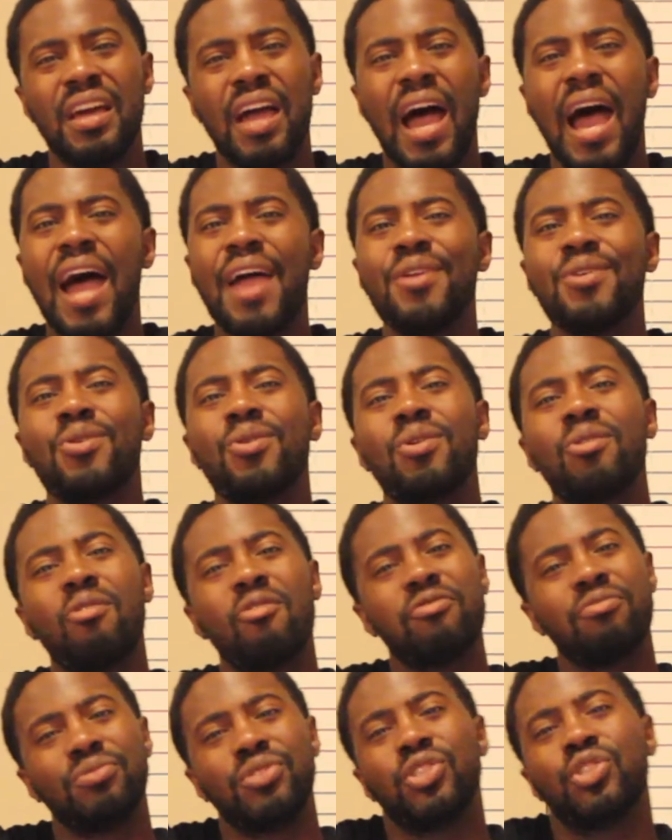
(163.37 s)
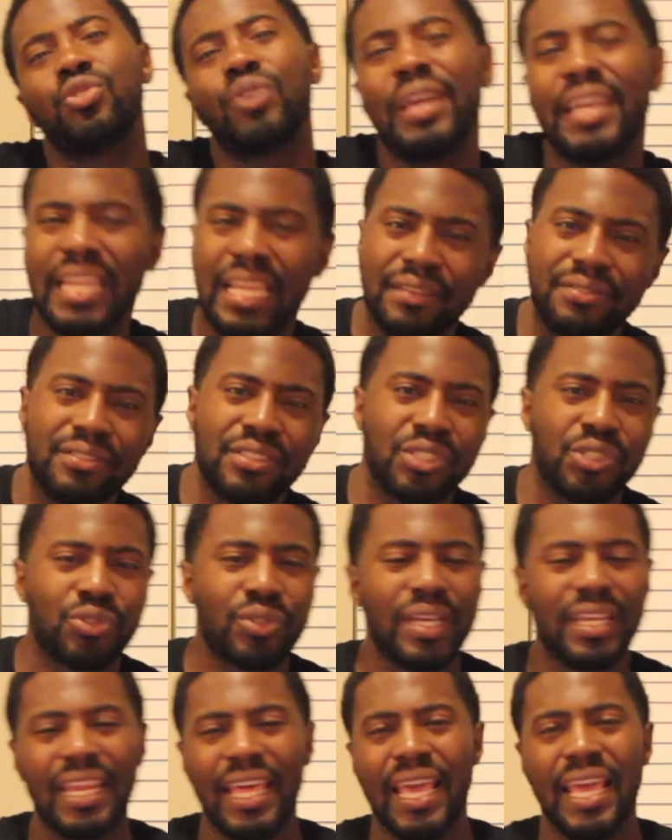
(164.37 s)
How you gonna go from straight F's to
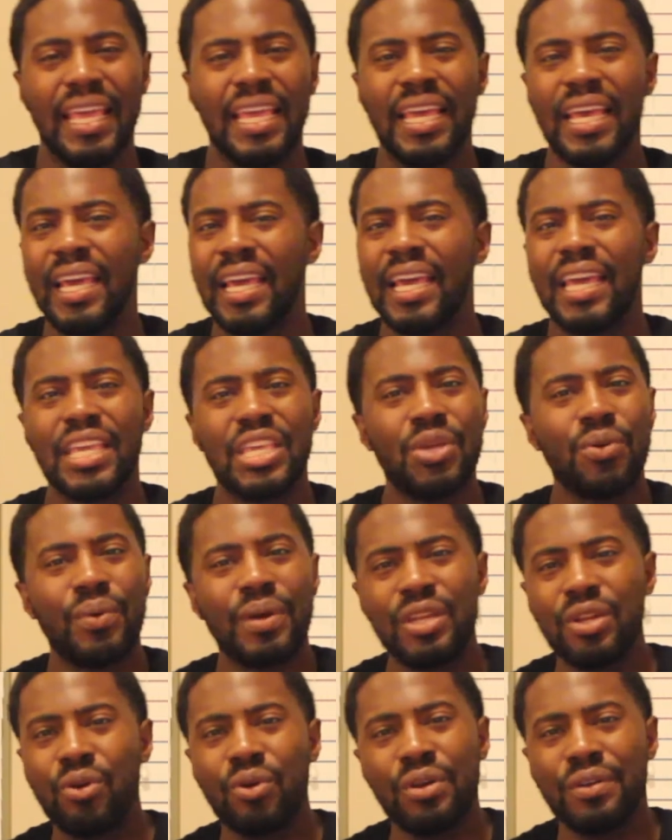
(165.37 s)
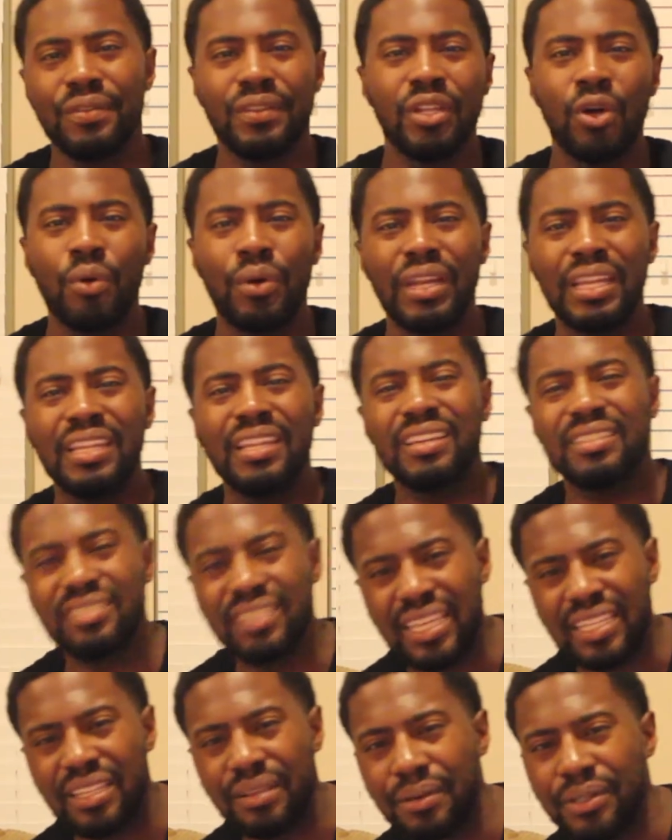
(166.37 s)
straight A and you ain't even know what it looks
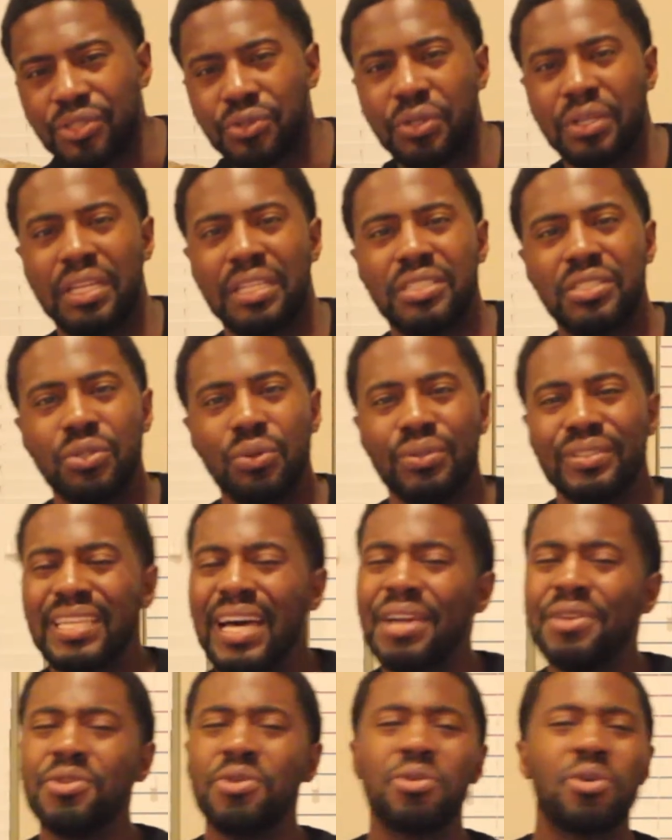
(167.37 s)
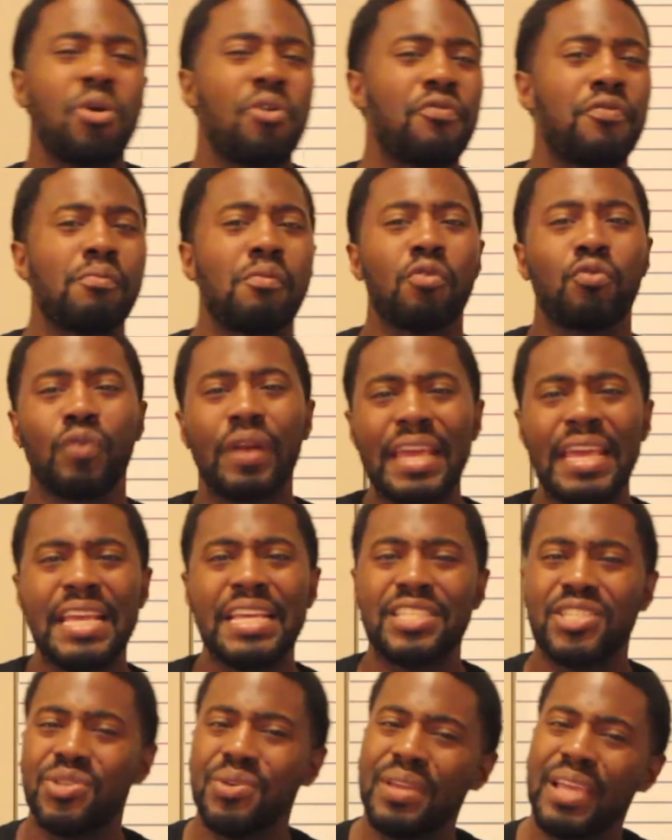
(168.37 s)
like doing straight A students? How you can go from a
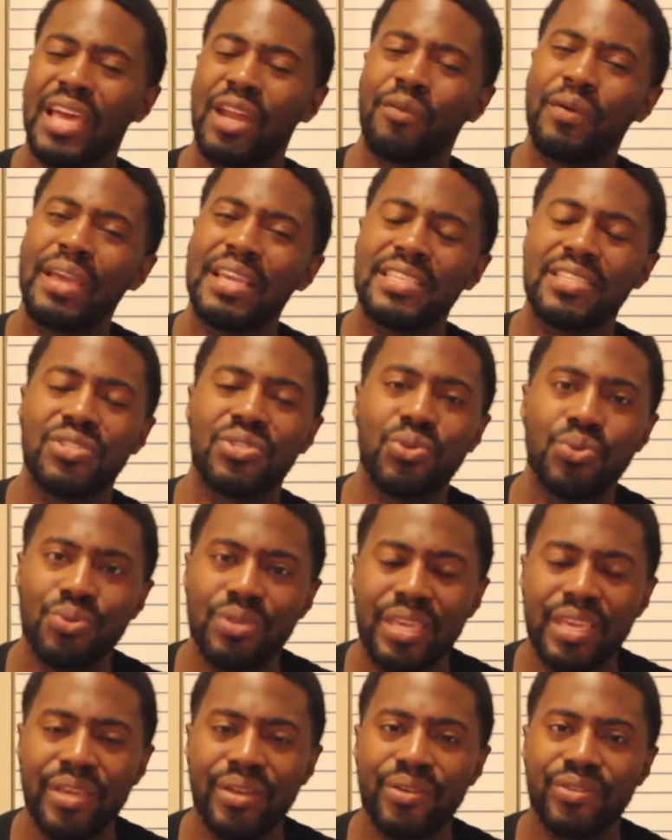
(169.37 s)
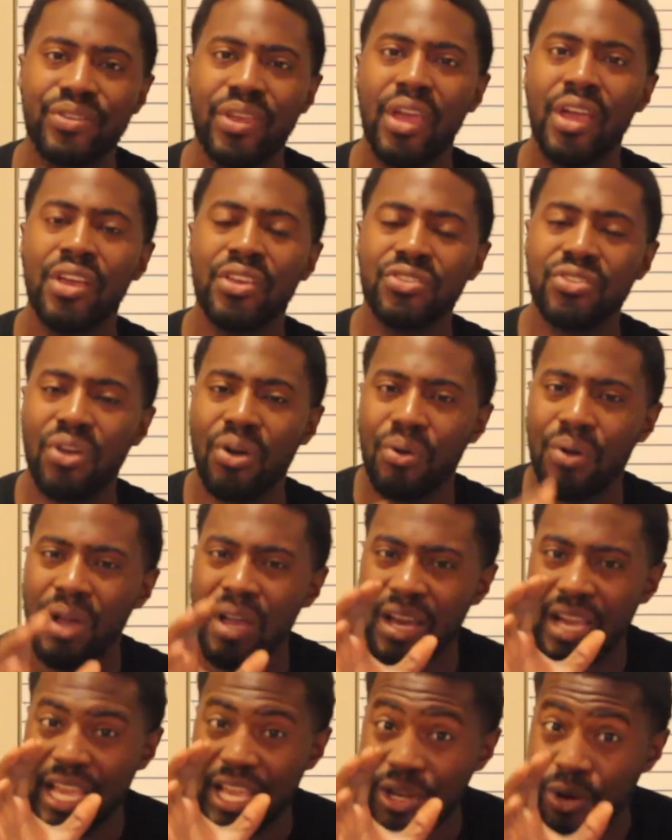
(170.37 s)
raise, you ain't got a raise in 2 years. So
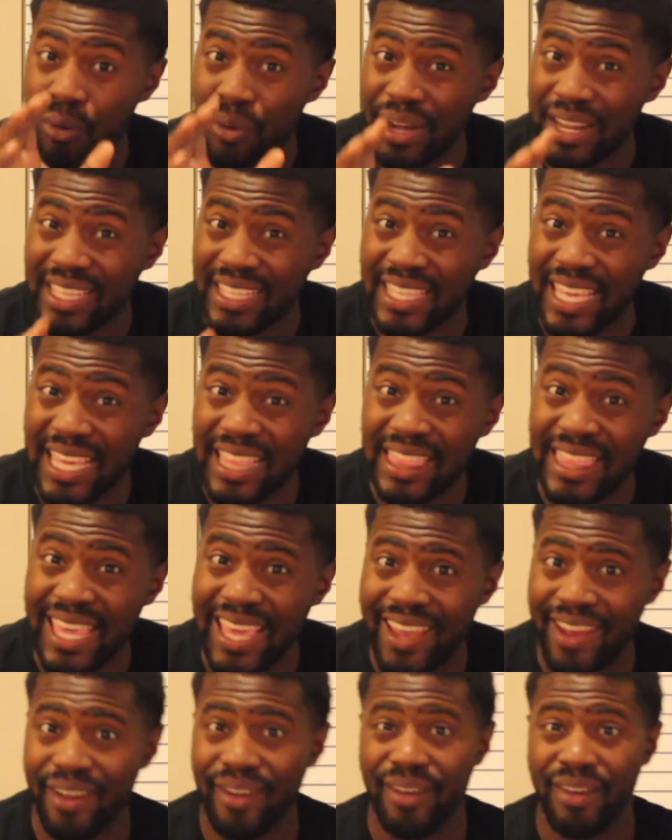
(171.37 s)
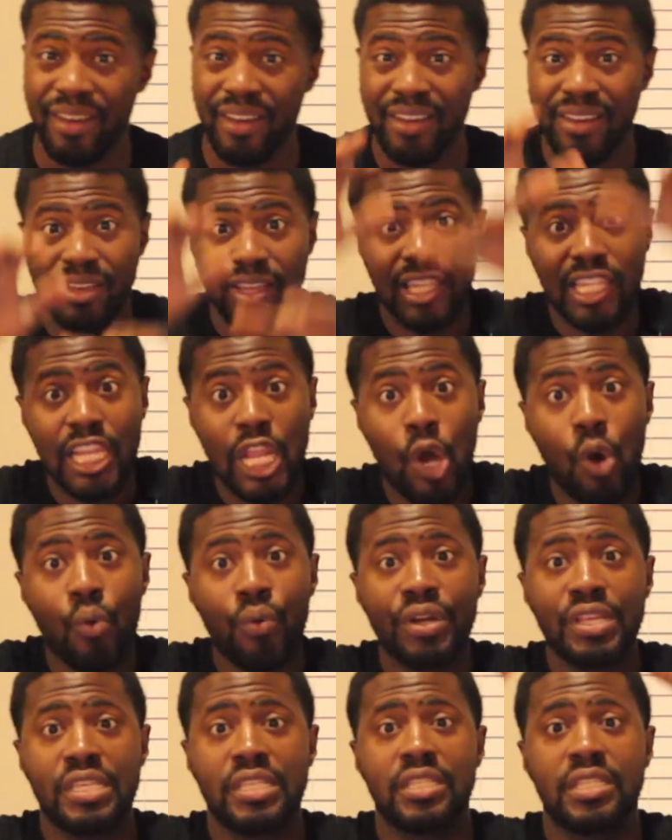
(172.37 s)
in order to get there,
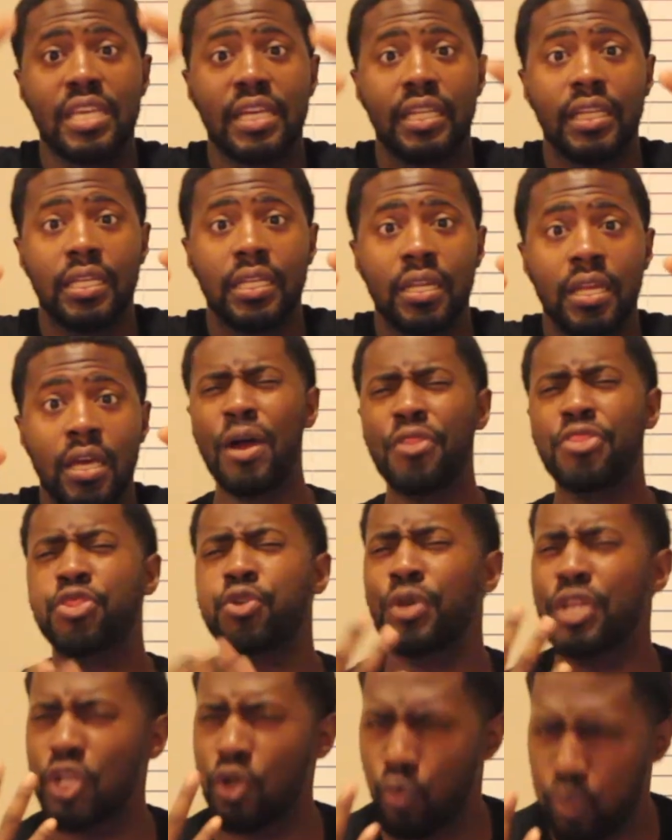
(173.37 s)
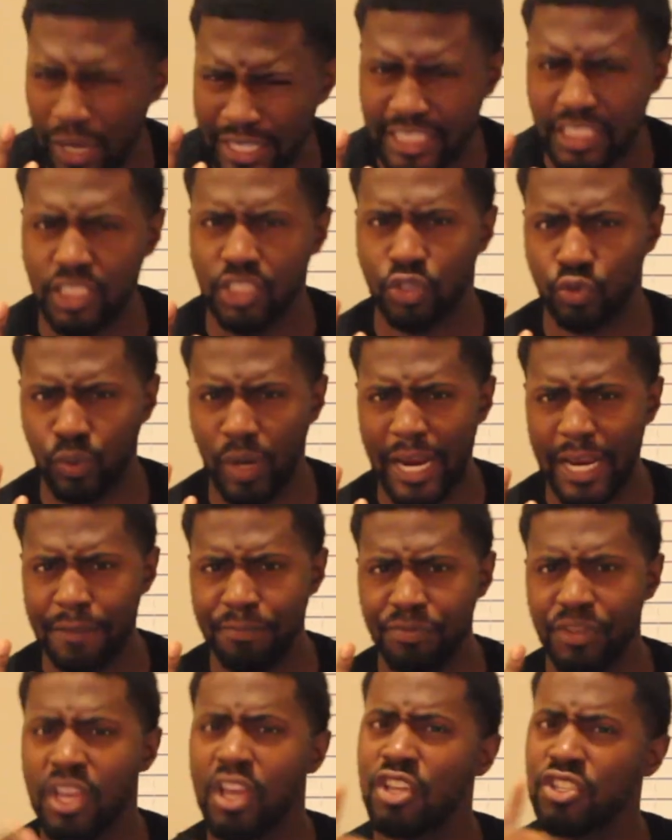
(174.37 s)
lower the ceiling. 3 questions, right?
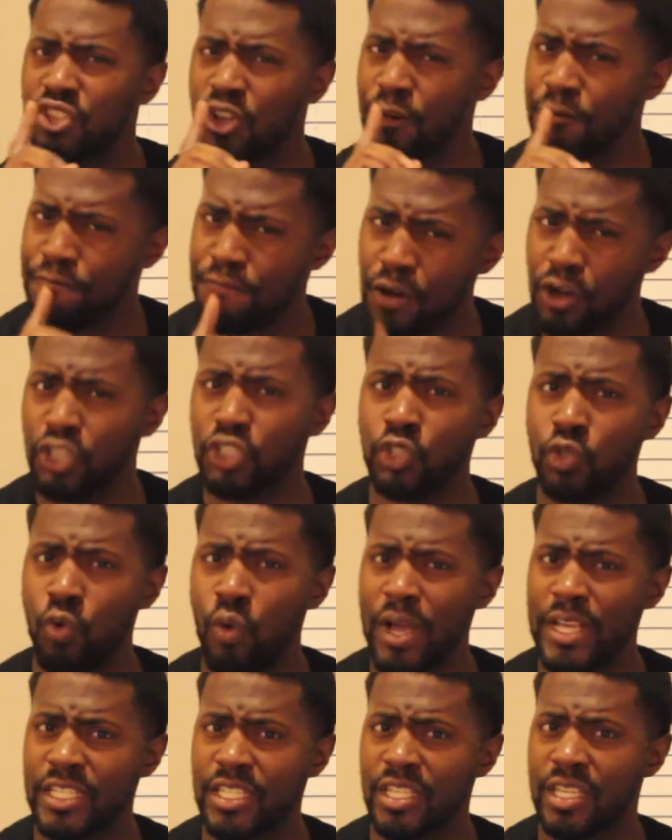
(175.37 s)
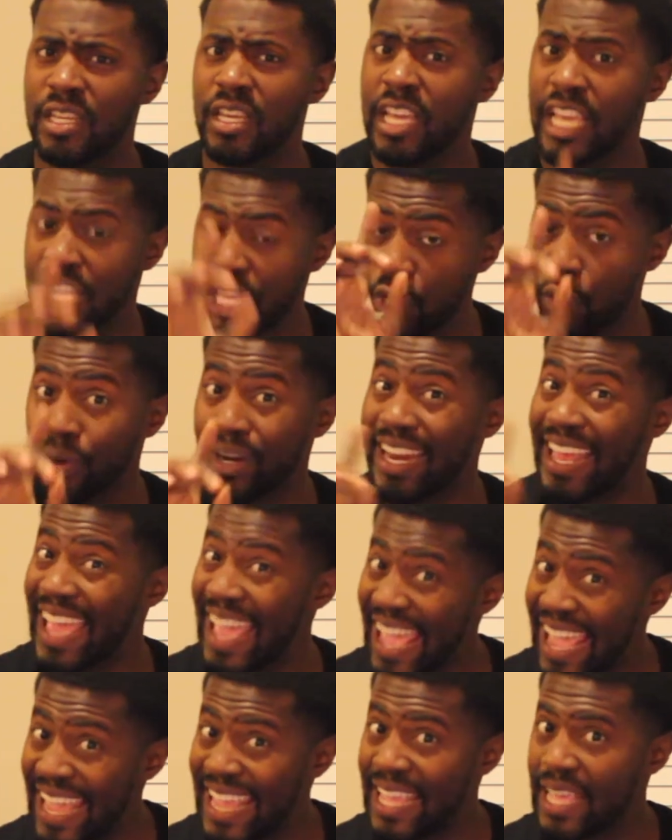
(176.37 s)
So the first question, in order
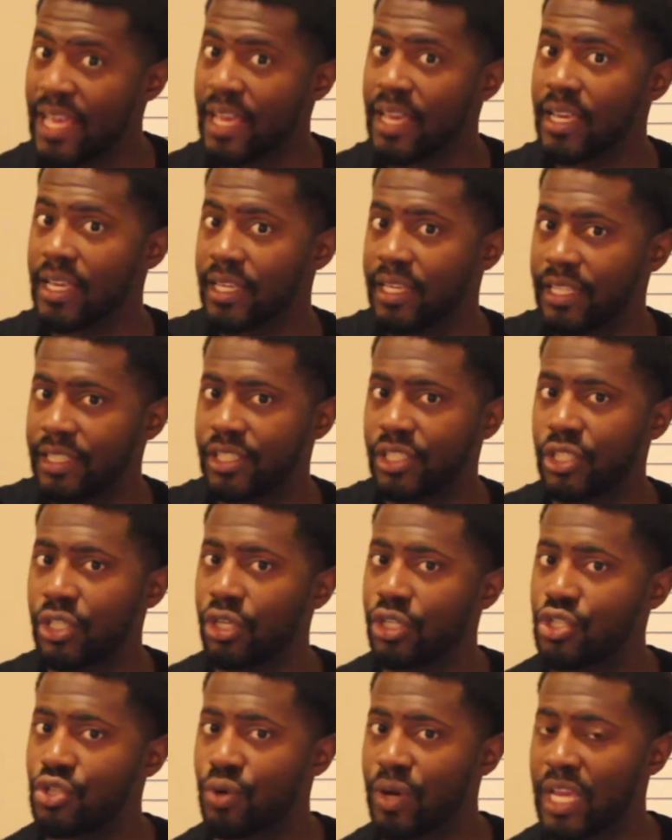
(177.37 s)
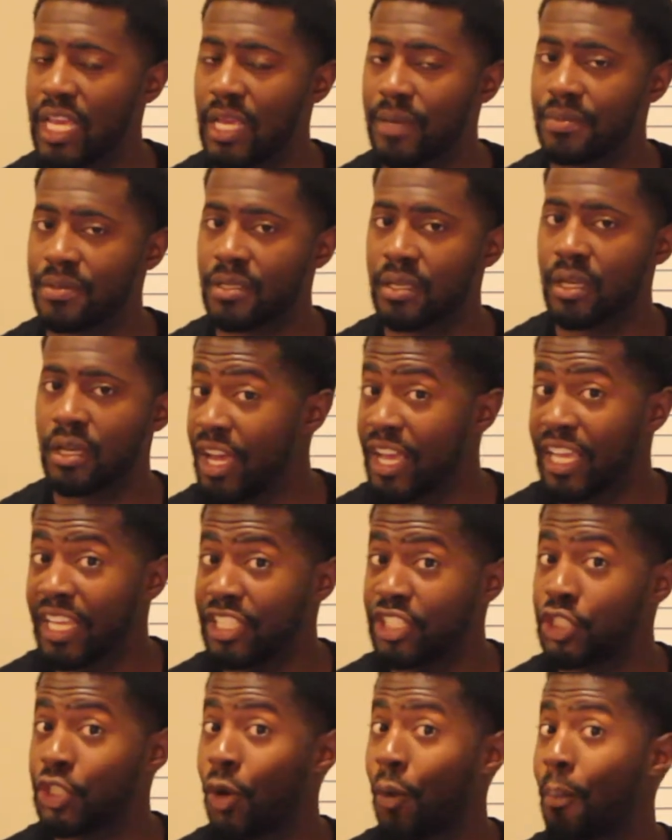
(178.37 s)
to A, get to your dreams,
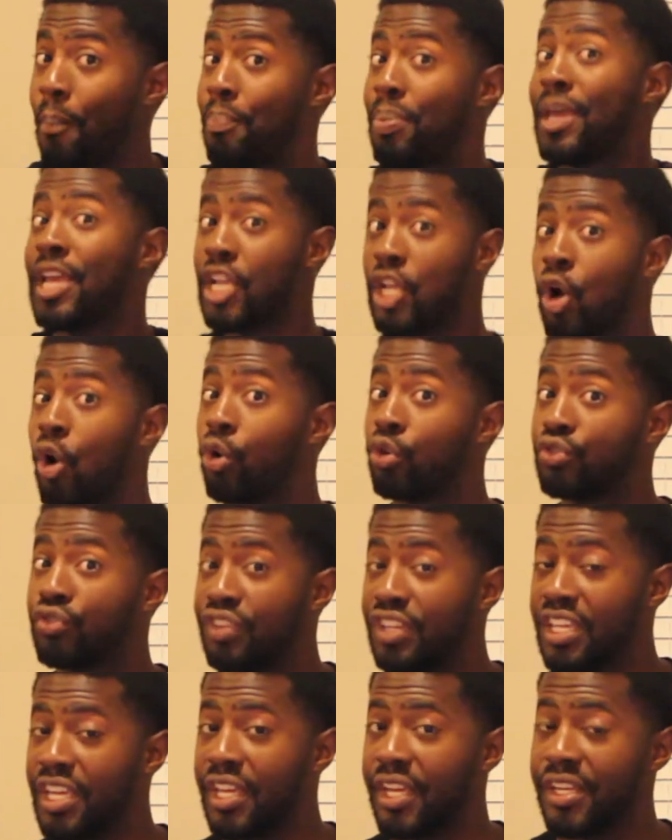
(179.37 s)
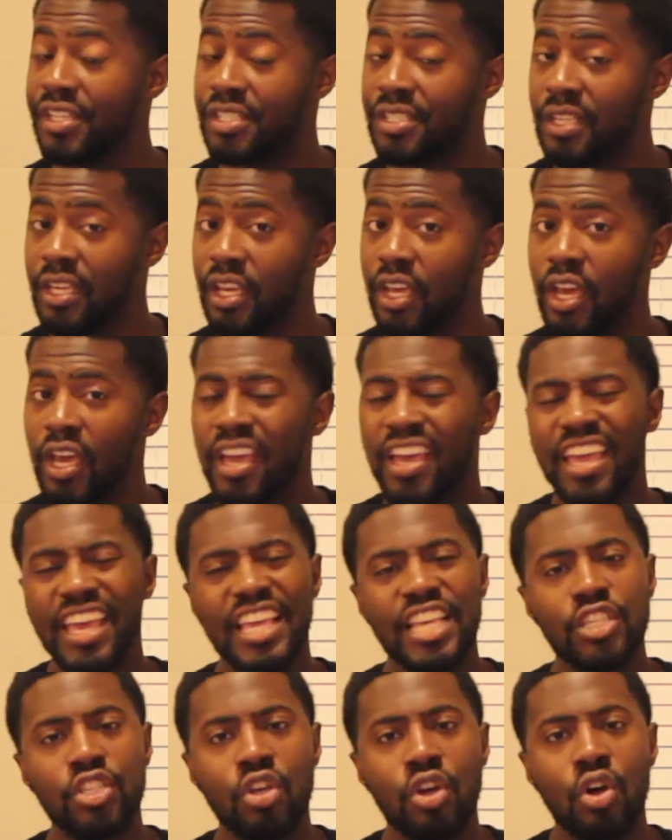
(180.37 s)
get to your big goals for the years,
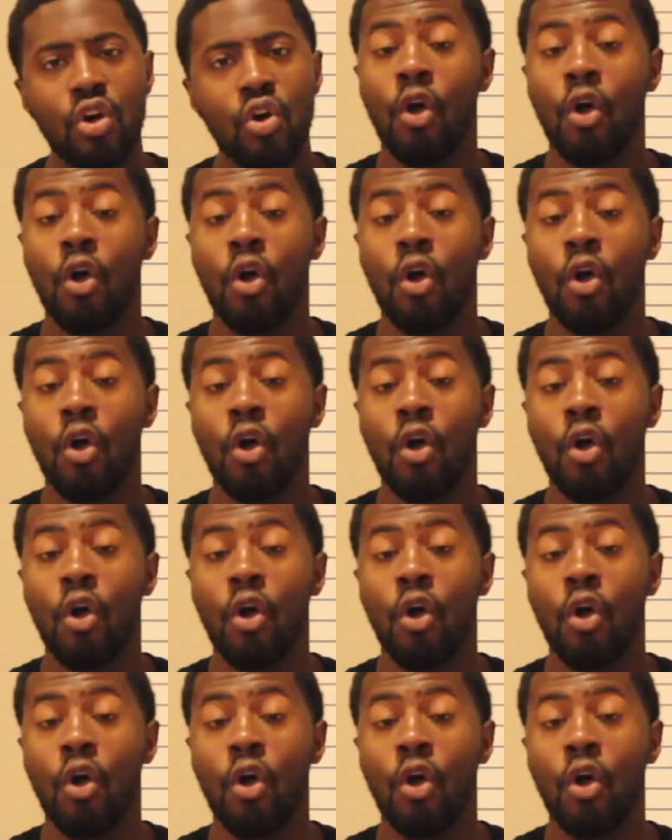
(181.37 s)
is